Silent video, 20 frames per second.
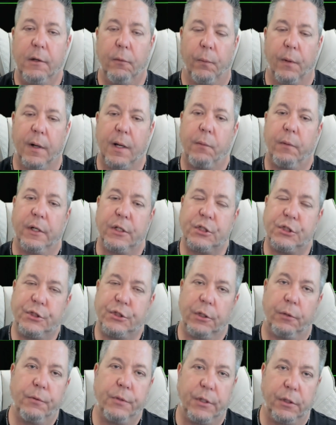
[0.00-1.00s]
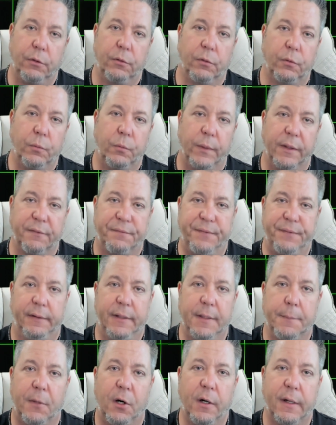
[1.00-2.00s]
What I want to show you with
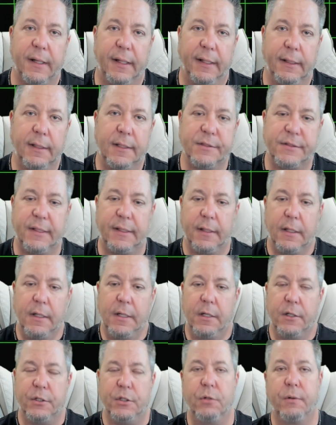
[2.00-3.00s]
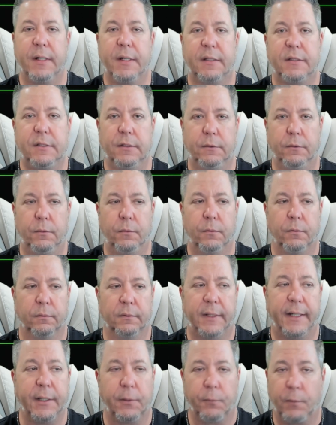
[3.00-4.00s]
affiliate marketing is that you get to,
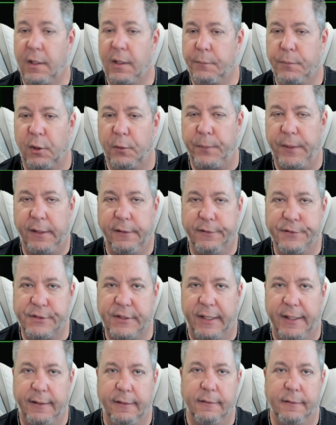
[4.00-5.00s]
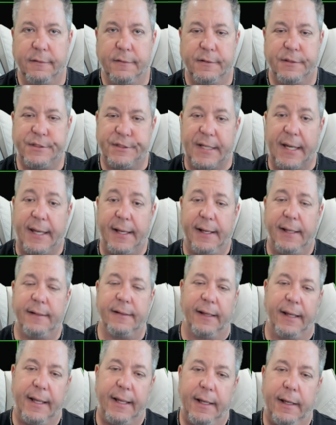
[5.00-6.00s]
like Ron Popeil said, set it
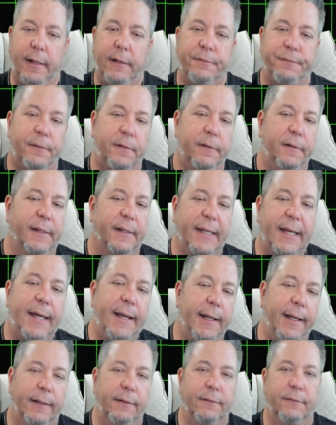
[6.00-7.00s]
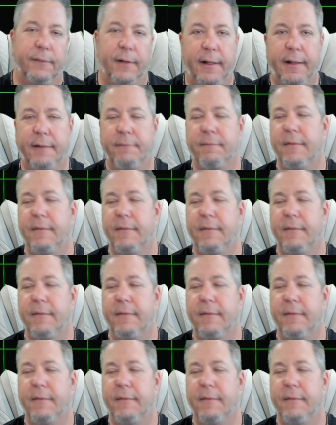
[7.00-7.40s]
and forget it, right?